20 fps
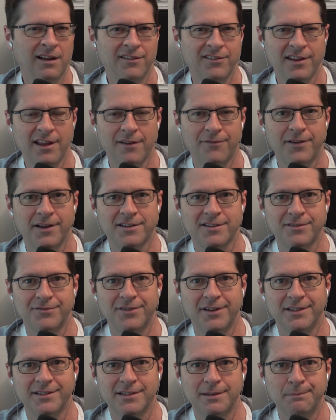Sound effects are
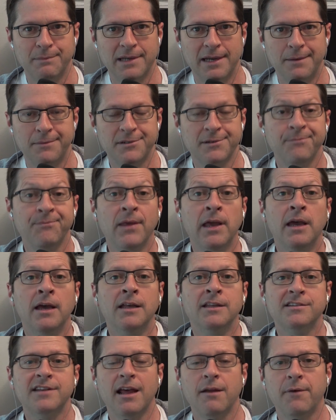fun sometimes.
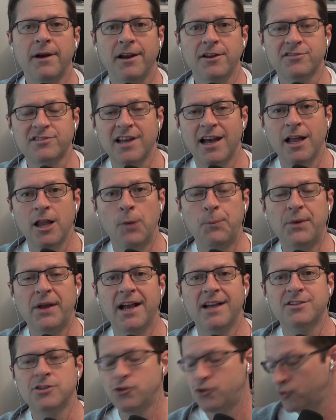Stay in Radio Style. Hope you
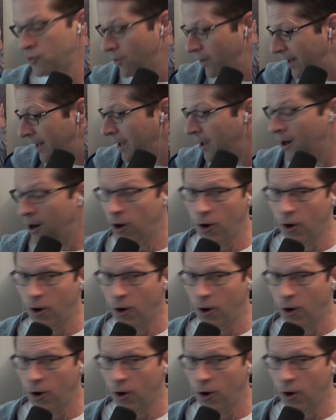guys enjoy.